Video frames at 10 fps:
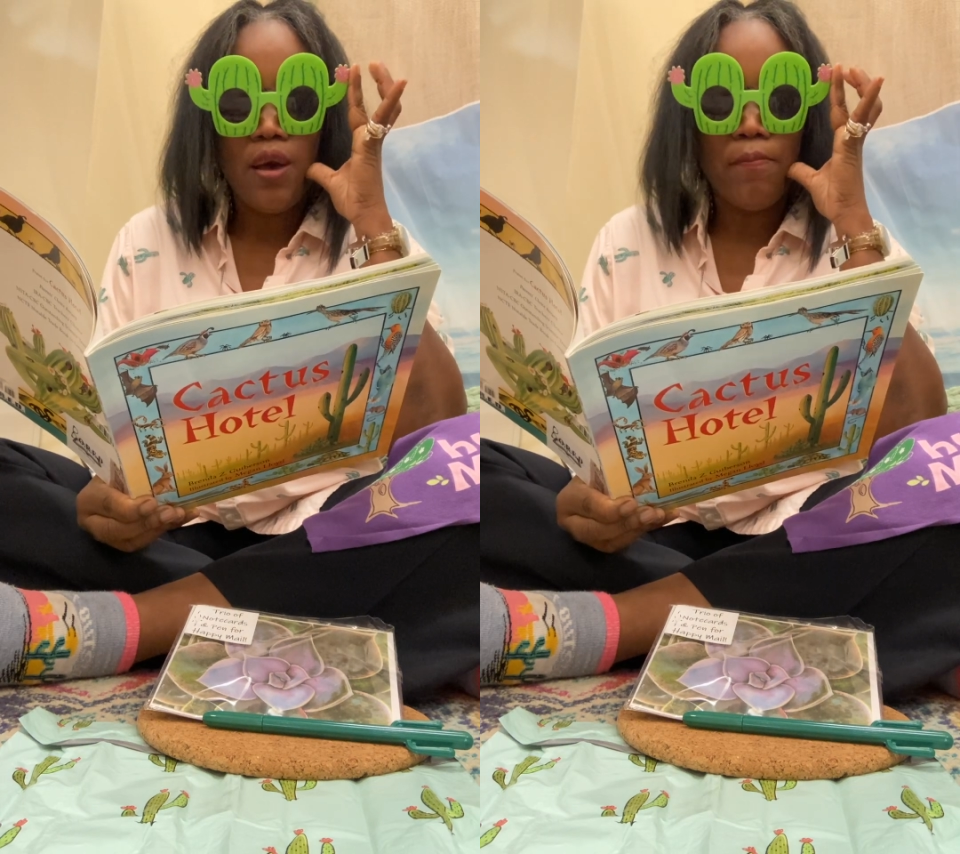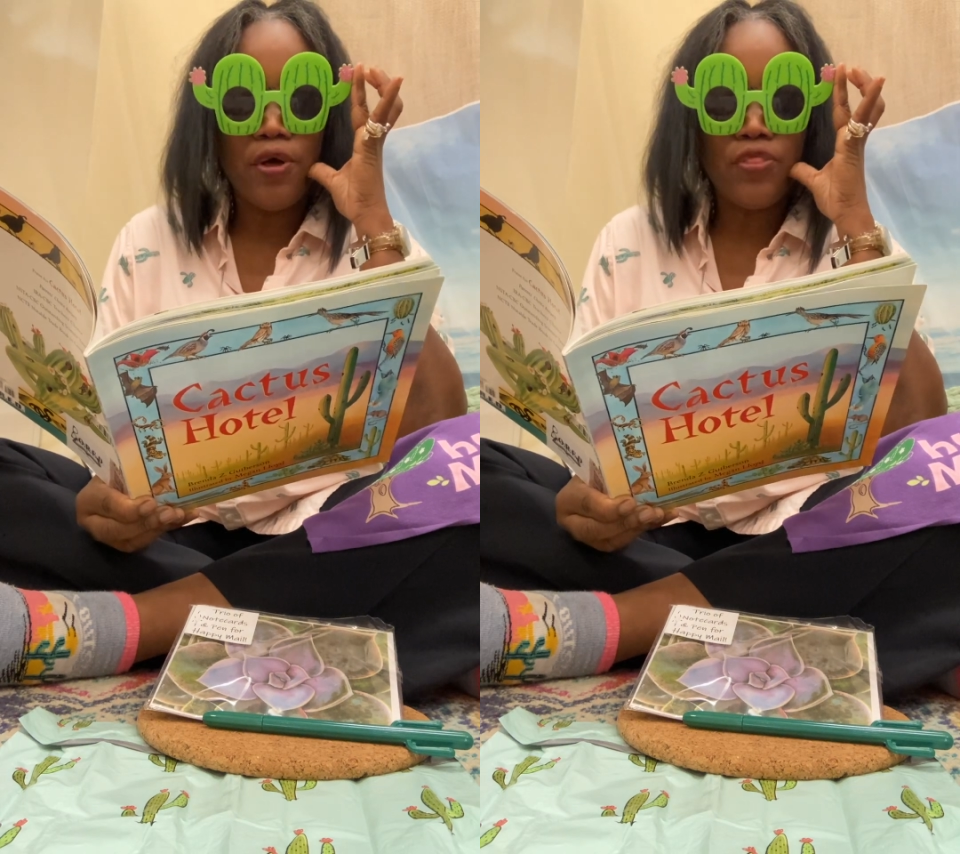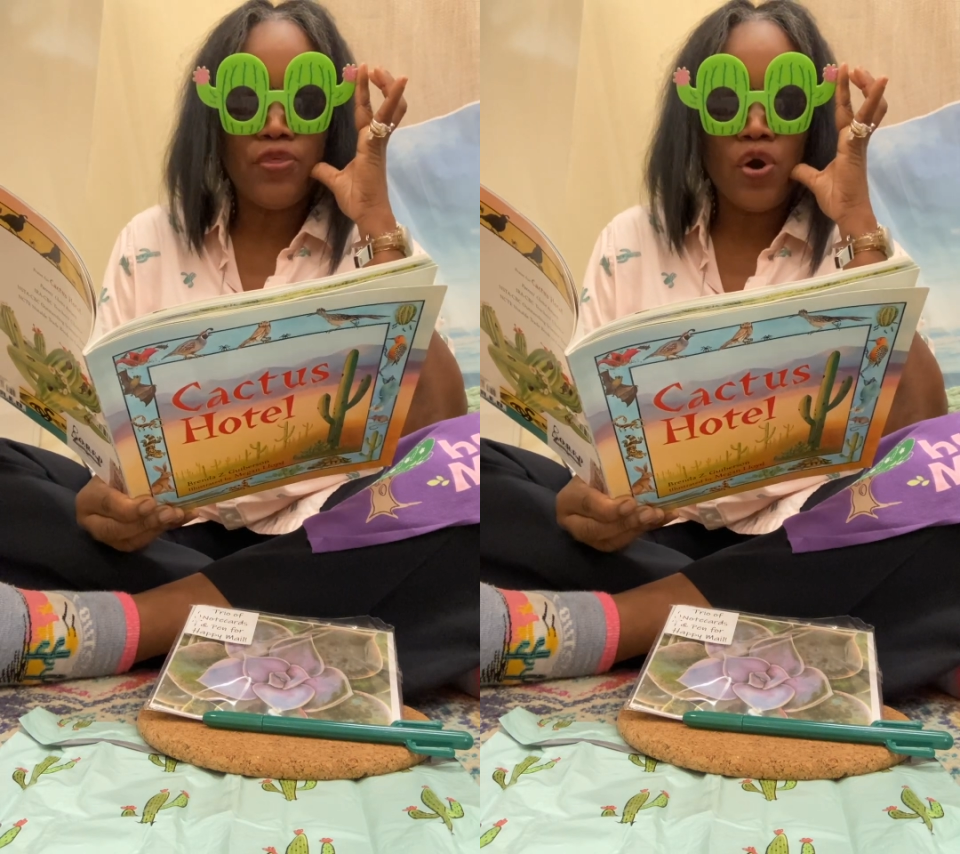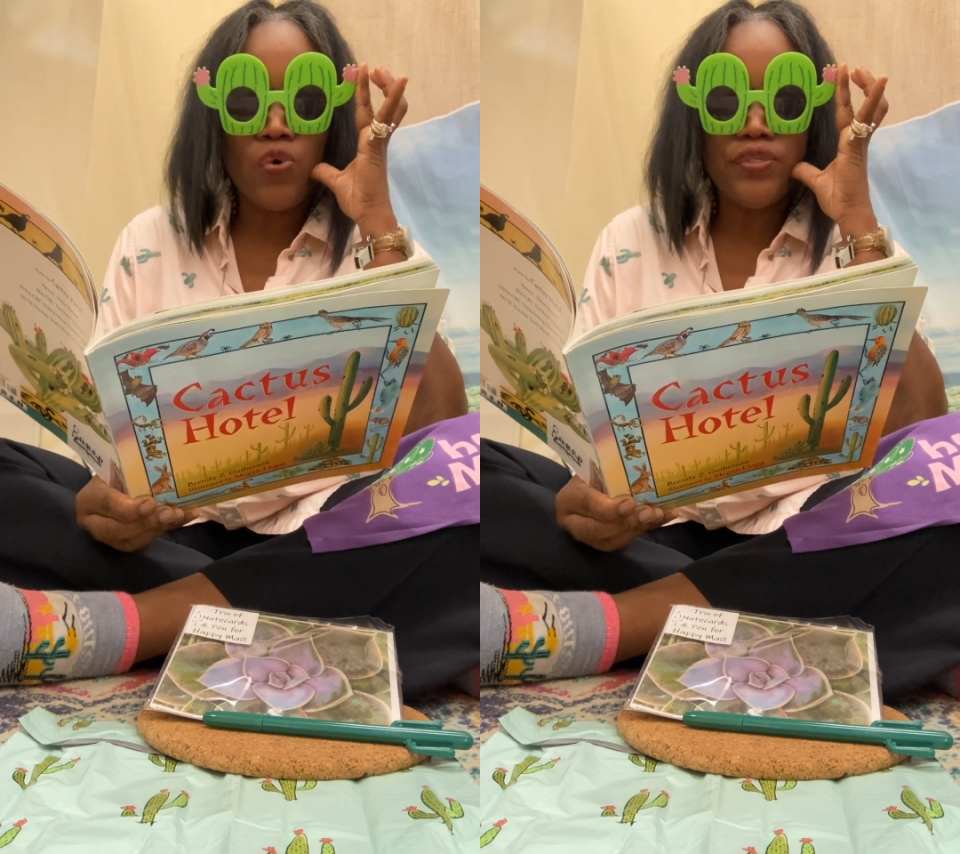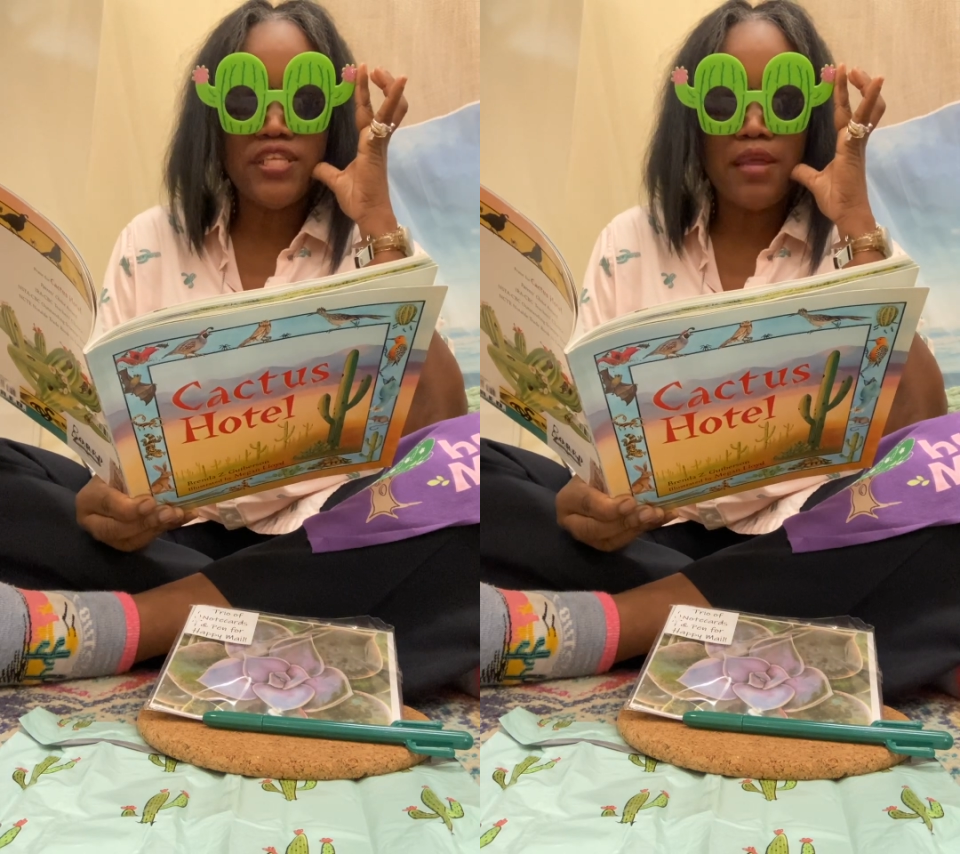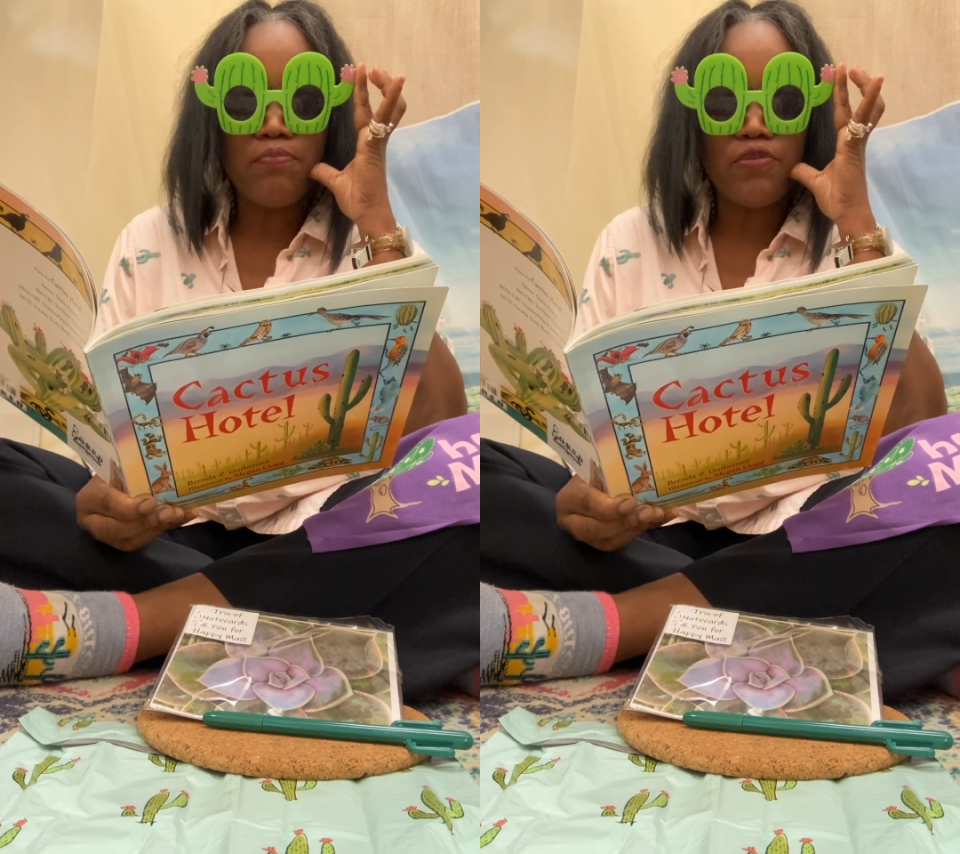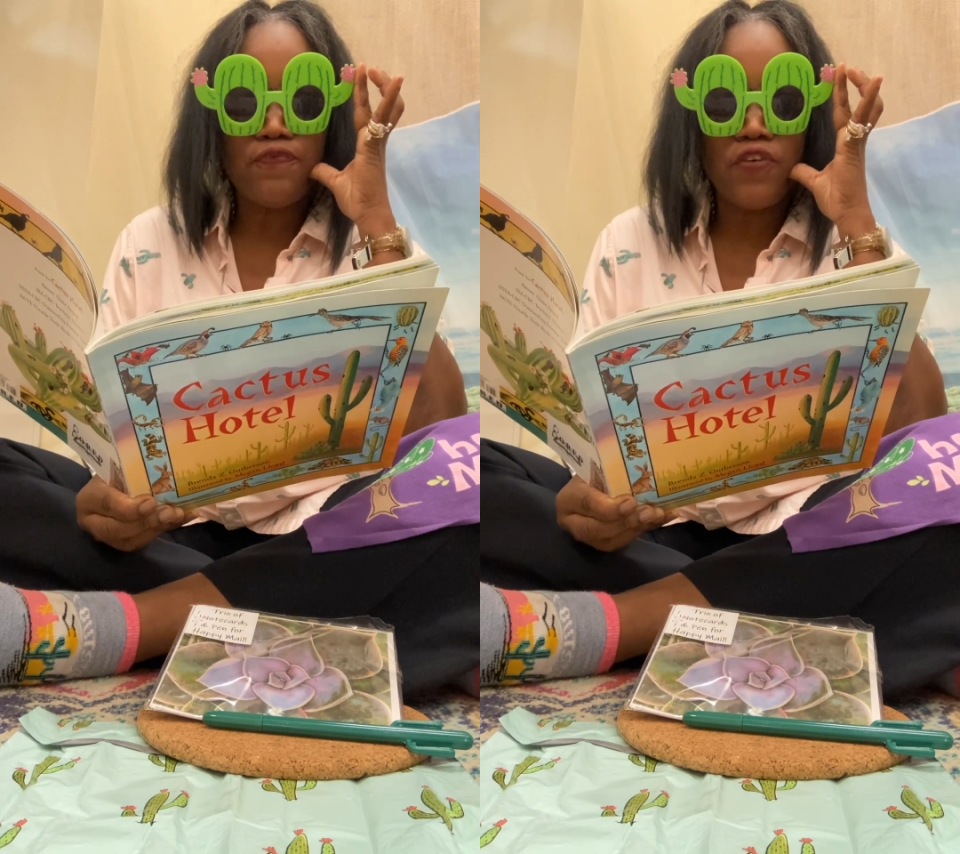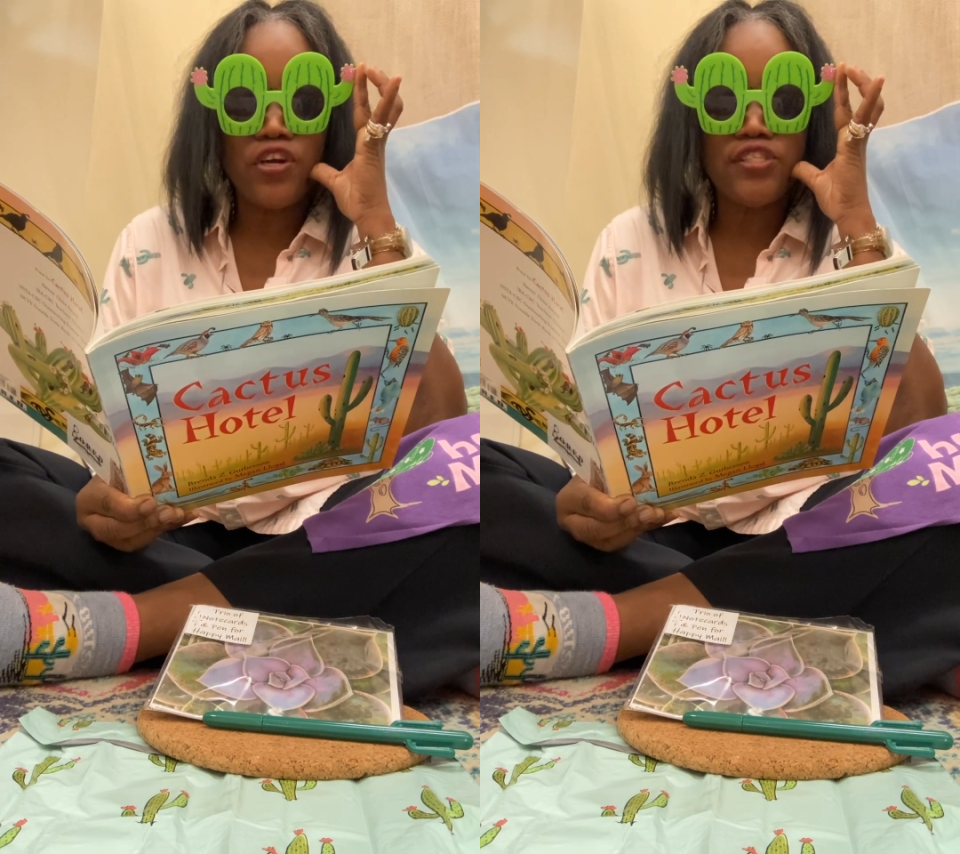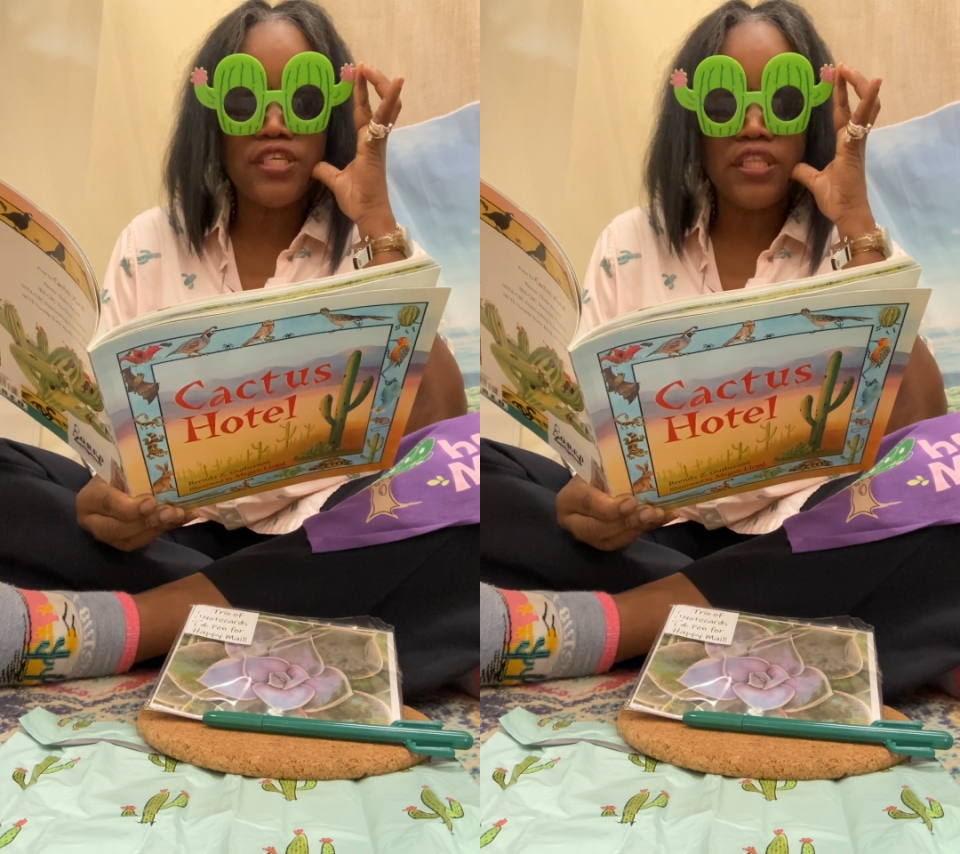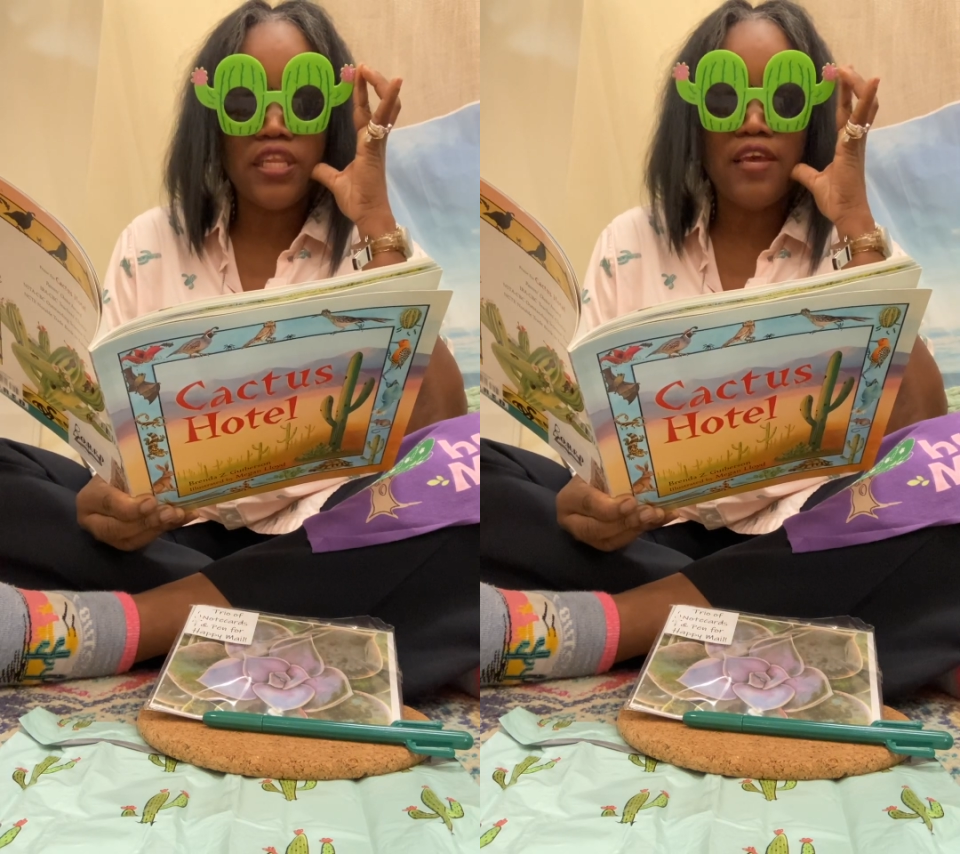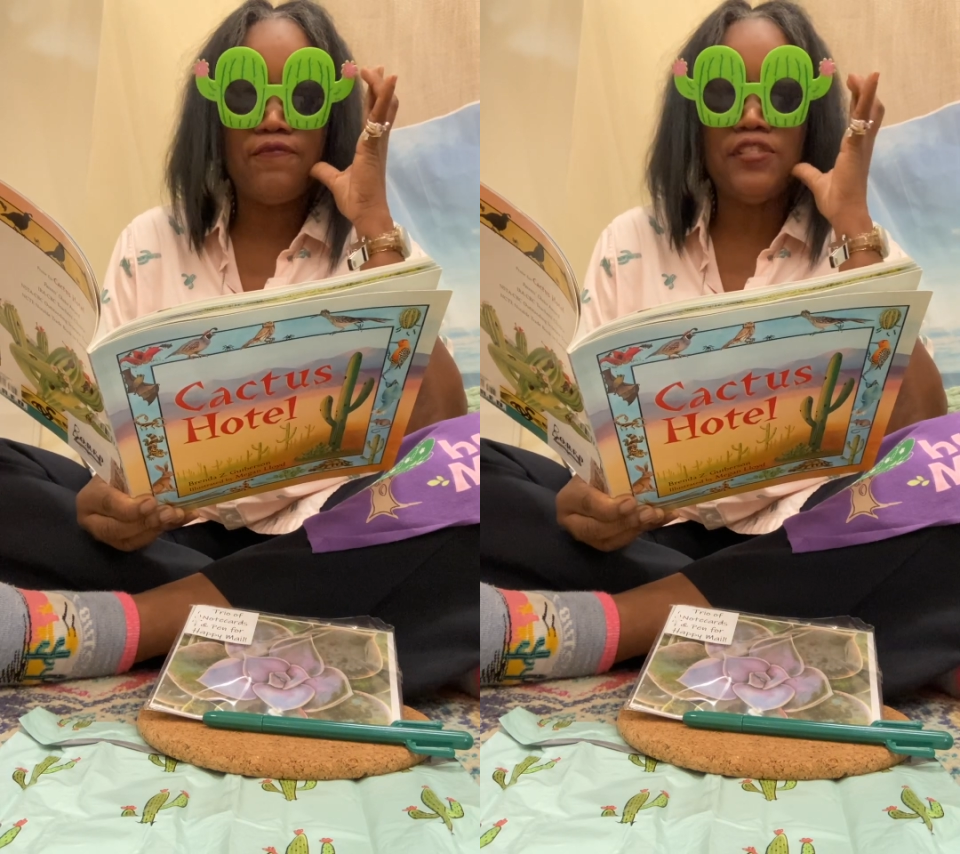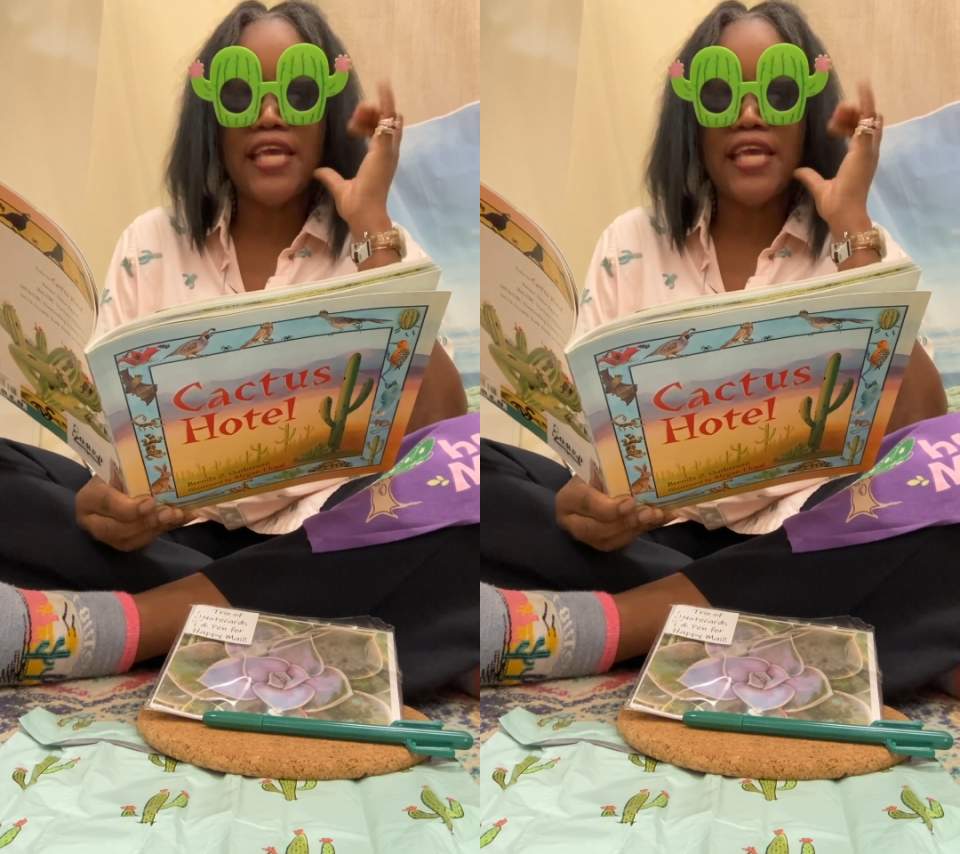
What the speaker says: but those that prefer to live